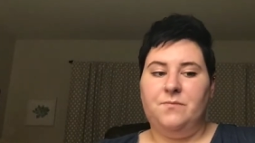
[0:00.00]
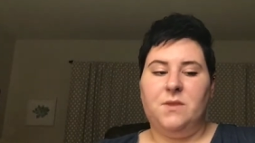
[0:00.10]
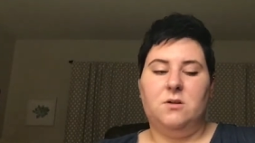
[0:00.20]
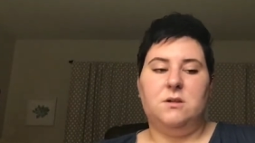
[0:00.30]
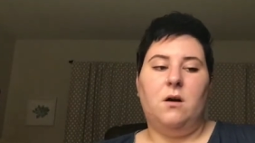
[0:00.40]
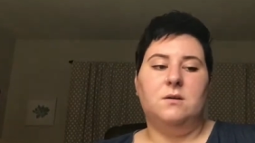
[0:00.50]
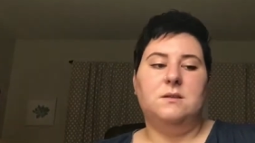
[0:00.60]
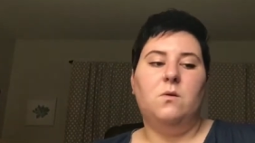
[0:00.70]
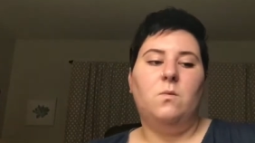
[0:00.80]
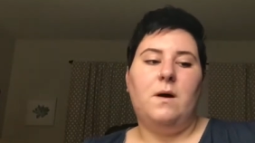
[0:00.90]
There's
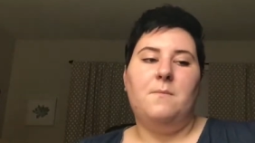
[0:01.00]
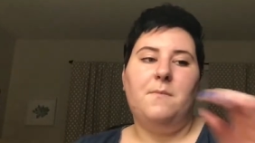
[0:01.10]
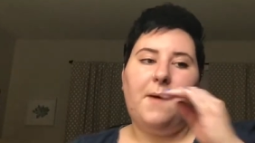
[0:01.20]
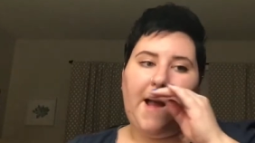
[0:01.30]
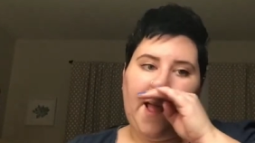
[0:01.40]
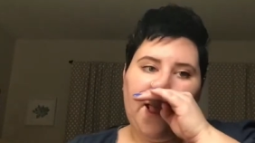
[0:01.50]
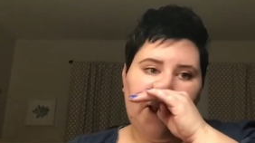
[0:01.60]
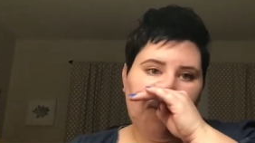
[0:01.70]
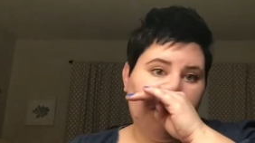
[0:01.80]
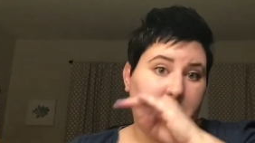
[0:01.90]
also one by
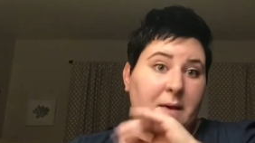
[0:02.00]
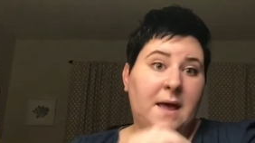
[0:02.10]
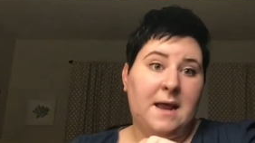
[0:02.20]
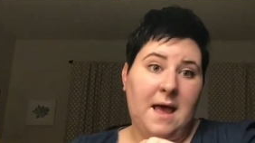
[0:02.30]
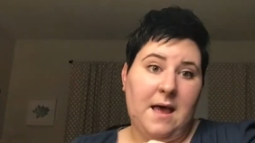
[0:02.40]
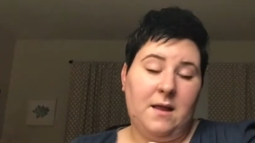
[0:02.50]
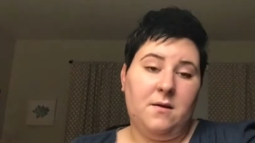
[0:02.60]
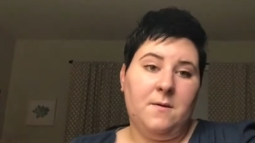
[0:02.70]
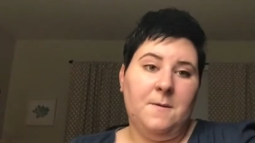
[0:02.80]
Bedhead.